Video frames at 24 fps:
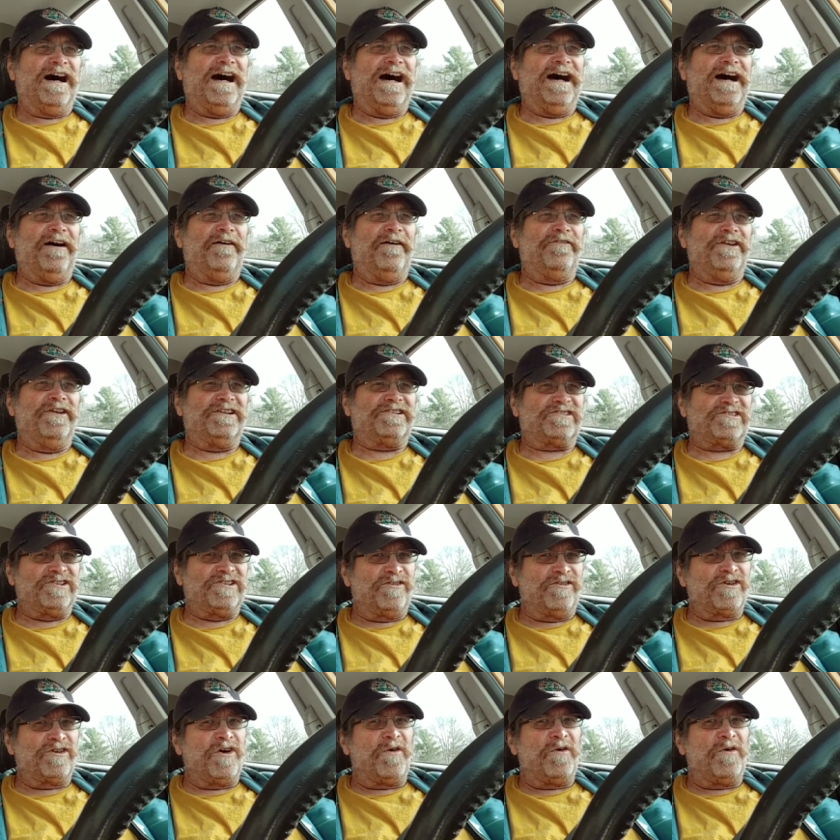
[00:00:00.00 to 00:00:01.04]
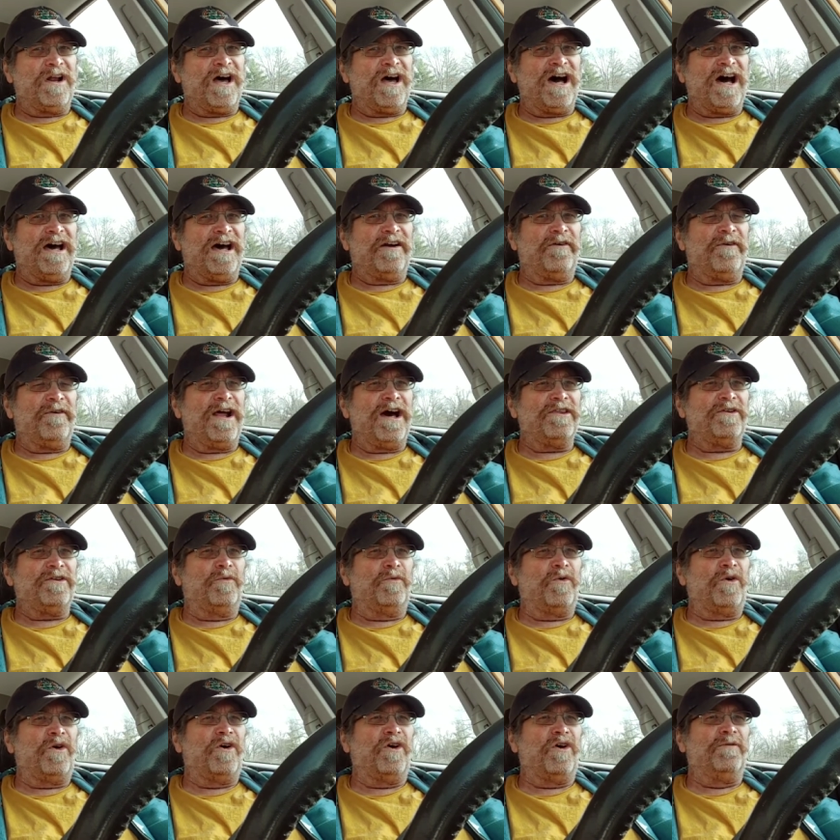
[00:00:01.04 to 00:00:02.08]
uh, that's still going on around the
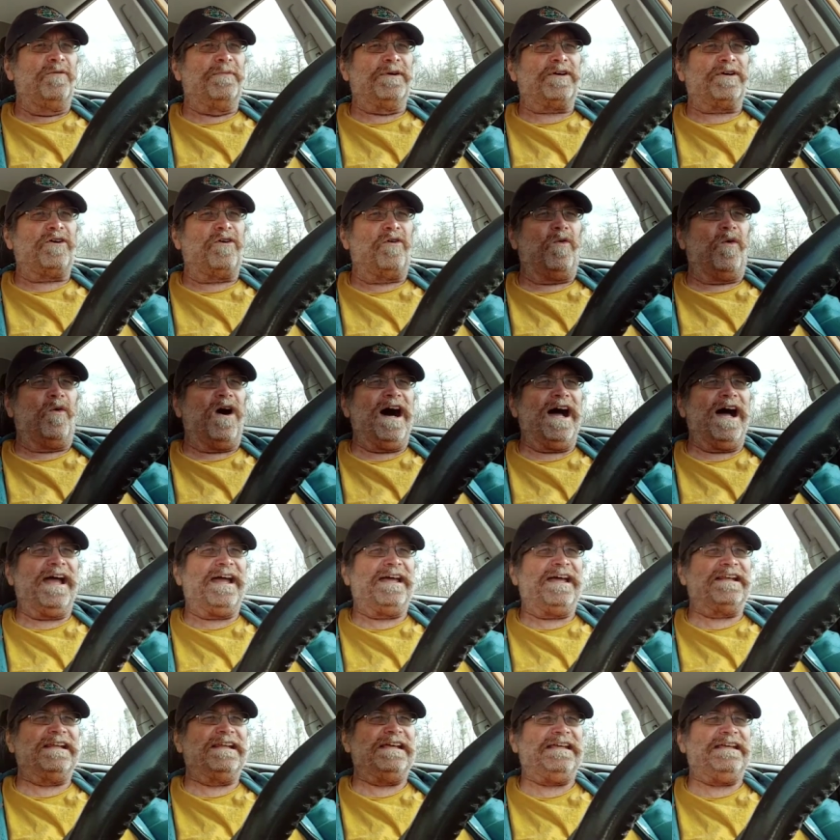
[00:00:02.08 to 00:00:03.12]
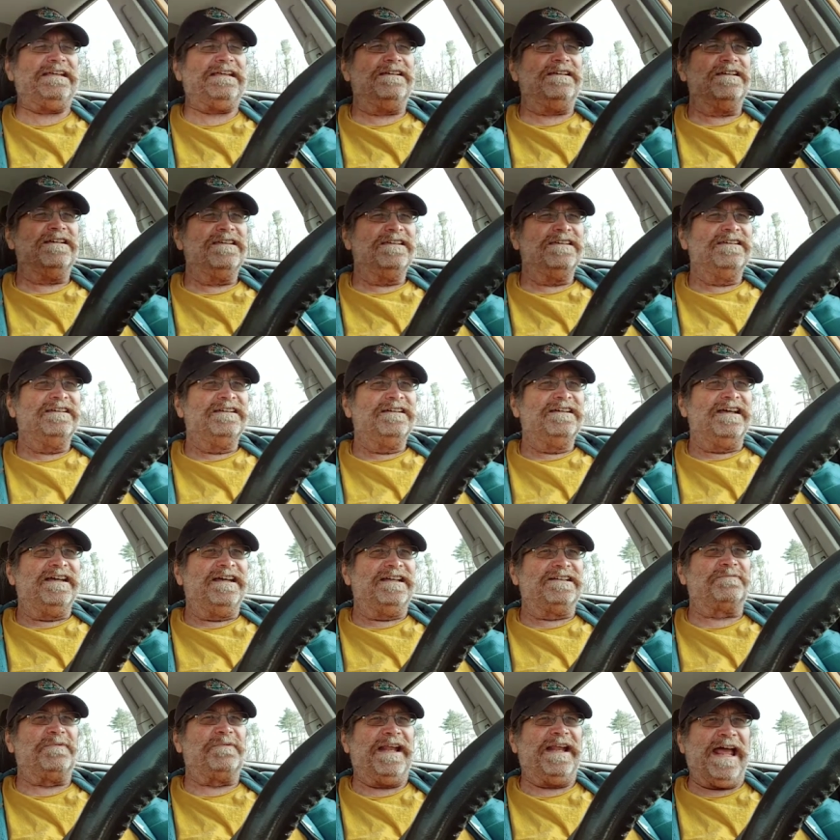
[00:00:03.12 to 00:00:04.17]
world, but quietly
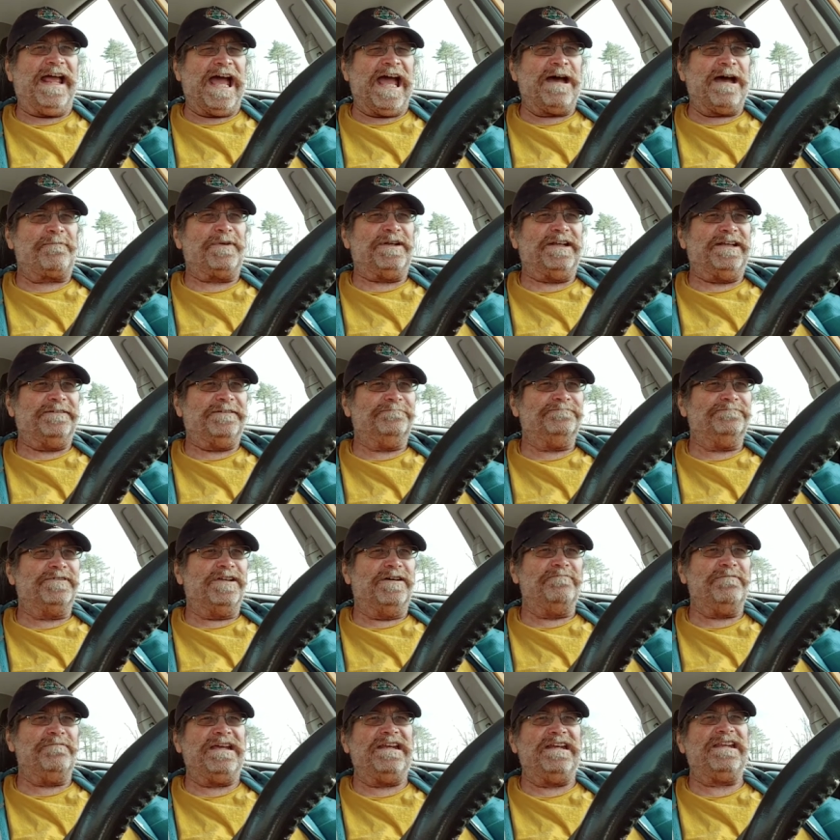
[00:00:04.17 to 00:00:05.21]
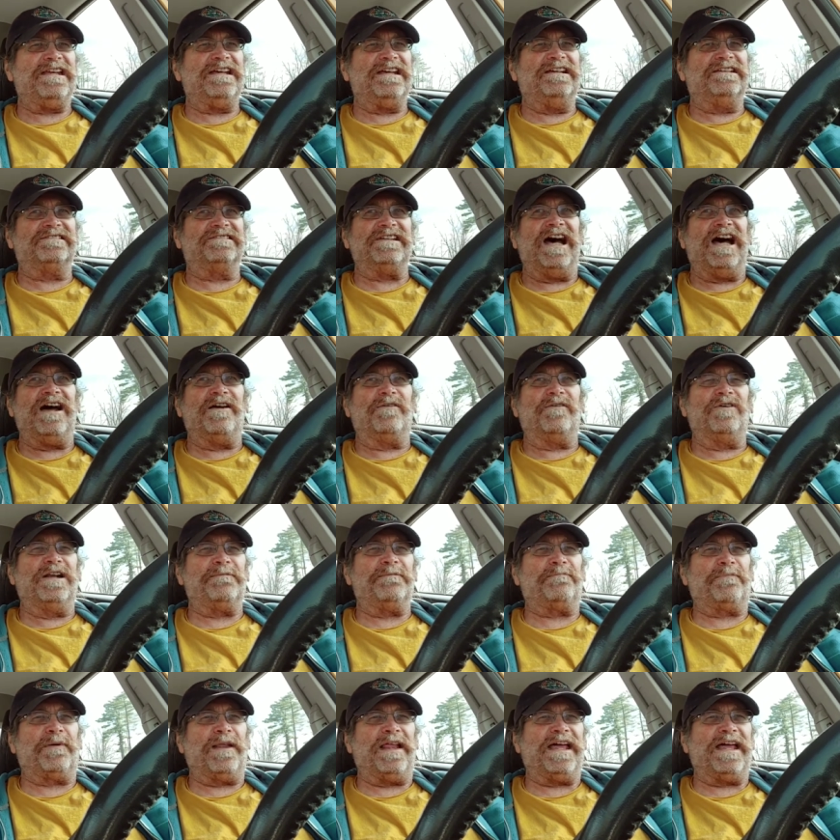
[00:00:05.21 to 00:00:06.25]
it's been happening. The media is not really
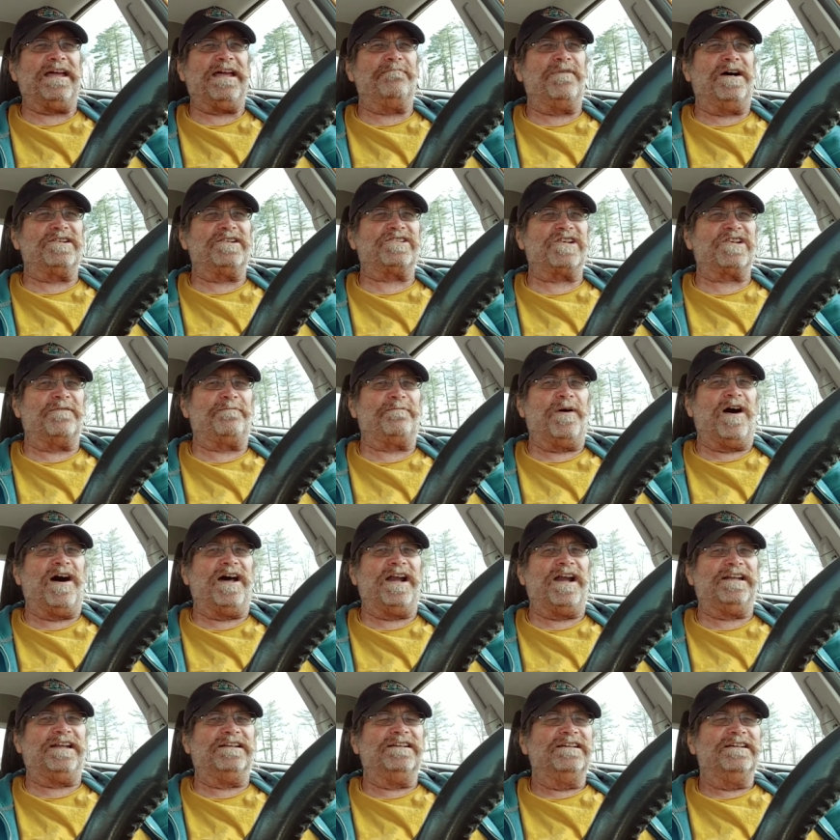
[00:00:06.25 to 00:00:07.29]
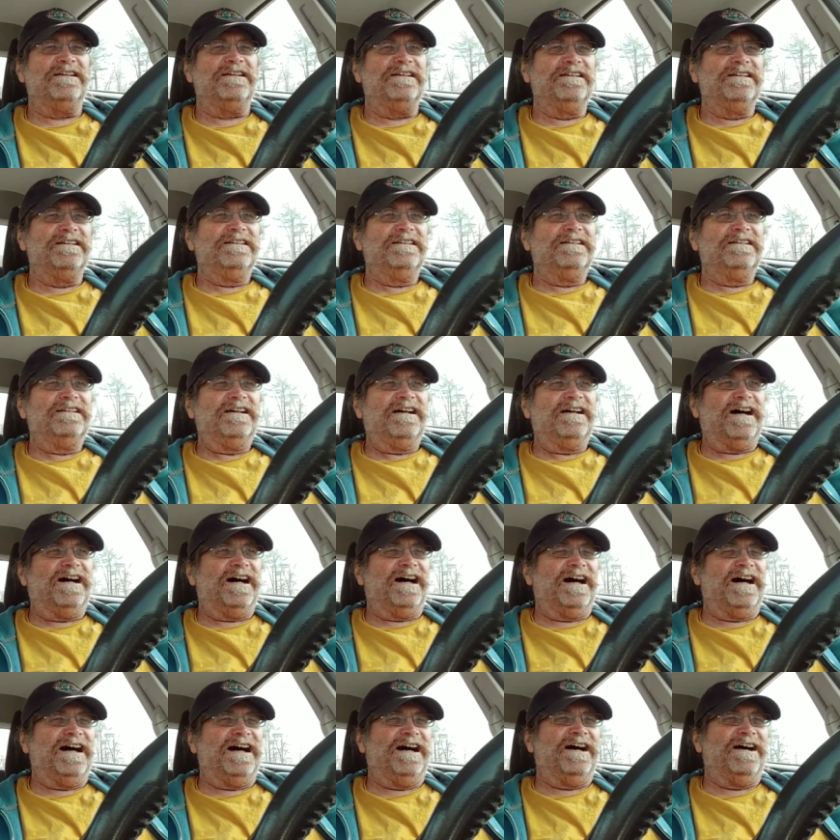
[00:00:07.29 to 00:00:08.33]
playing much up on it.
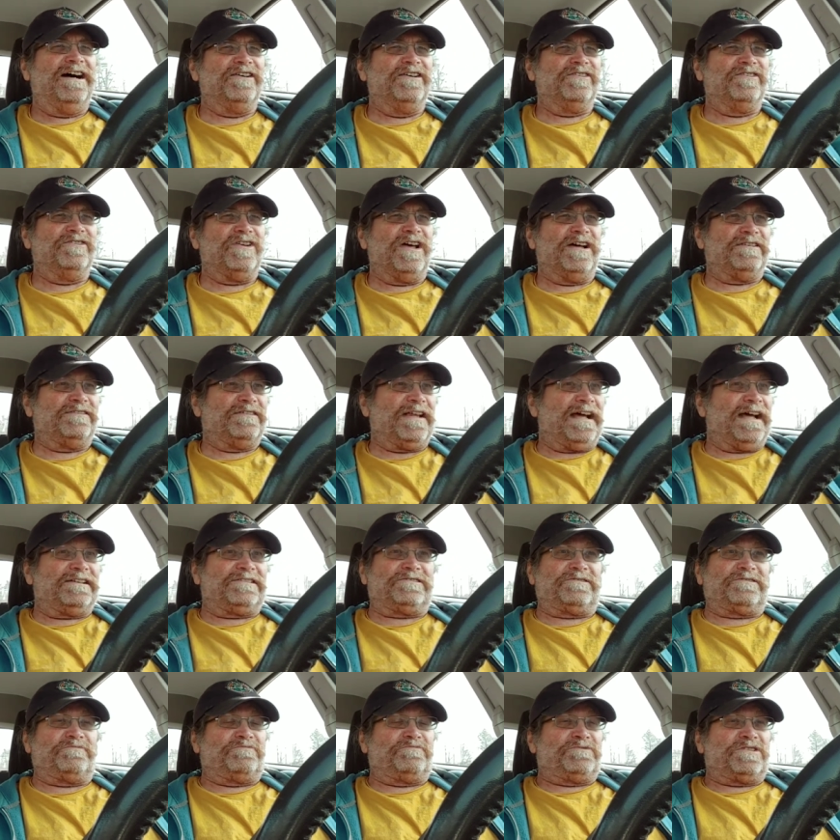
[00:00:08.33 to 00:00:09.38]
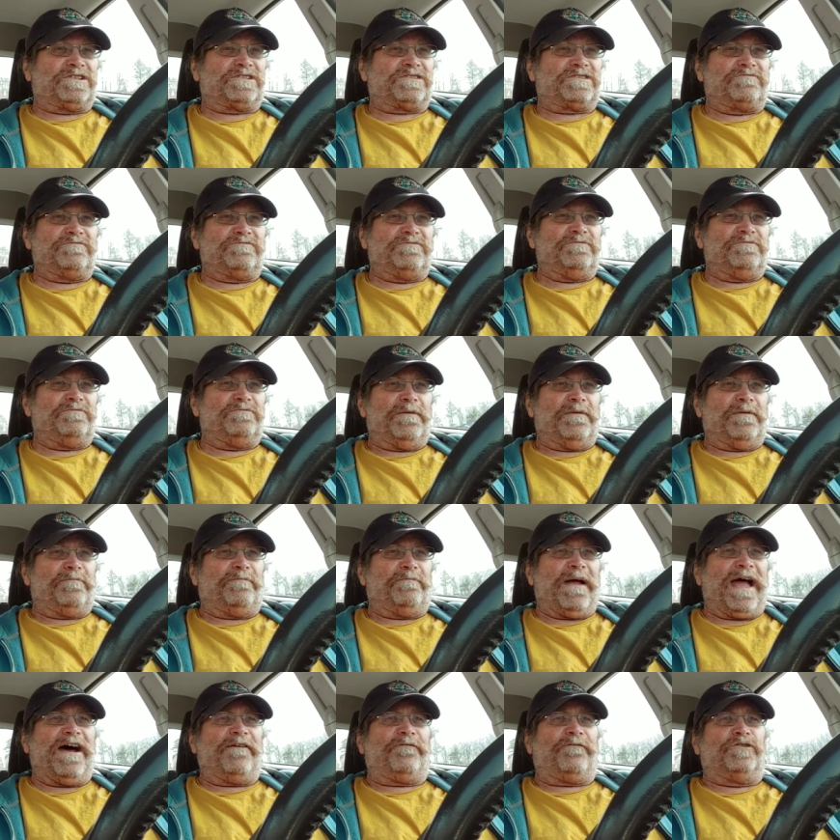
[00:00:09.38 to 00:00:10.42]
Uh, that's just
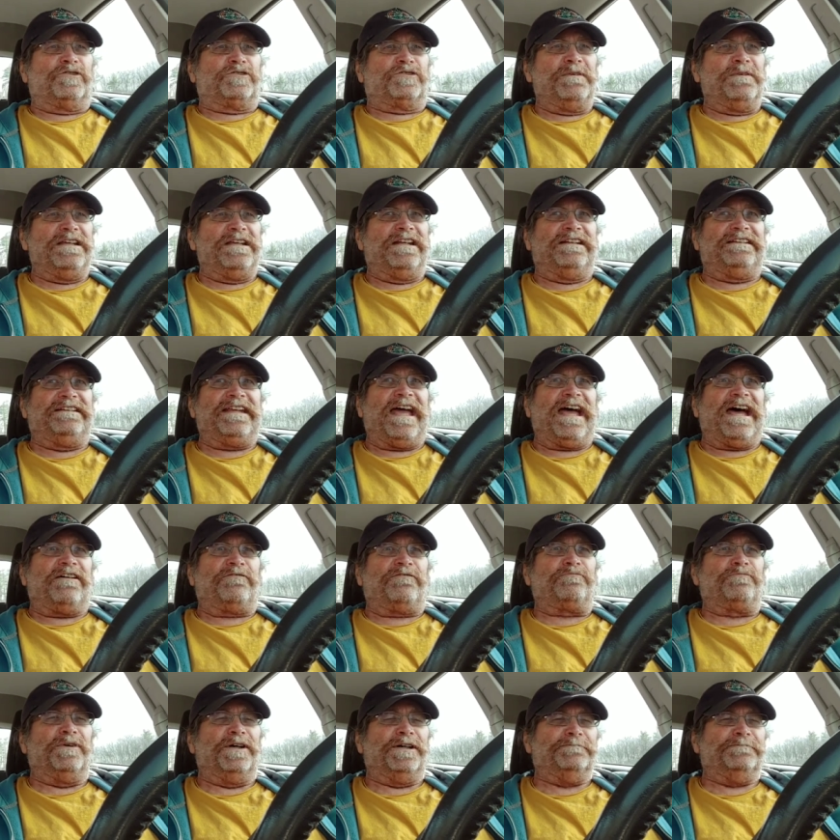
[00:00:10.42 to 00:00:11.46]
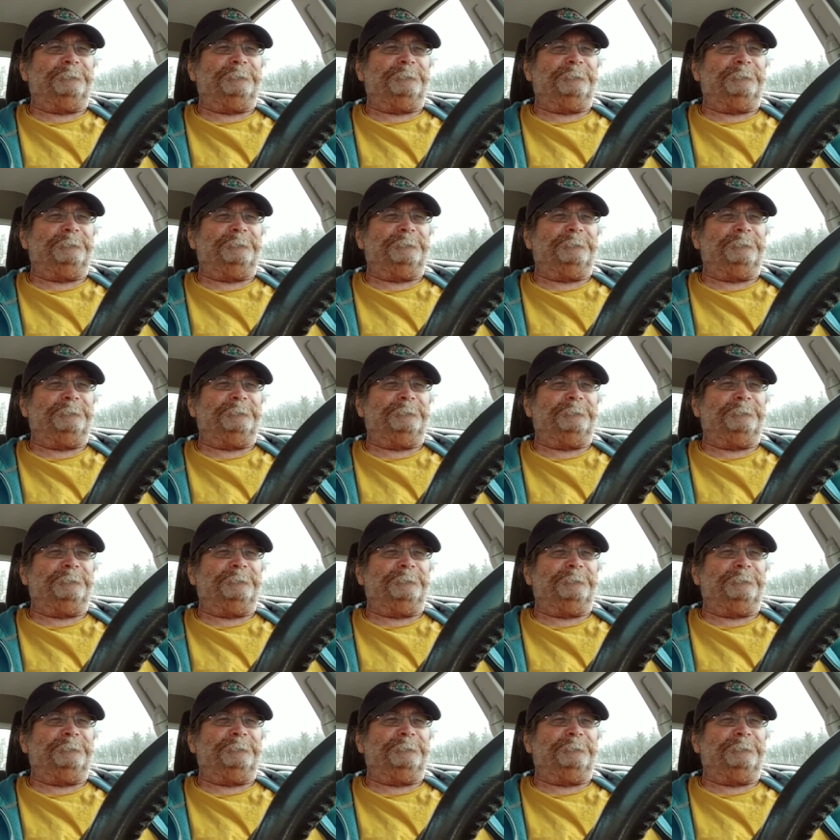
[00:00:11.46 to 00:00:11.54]
baffles me to death, but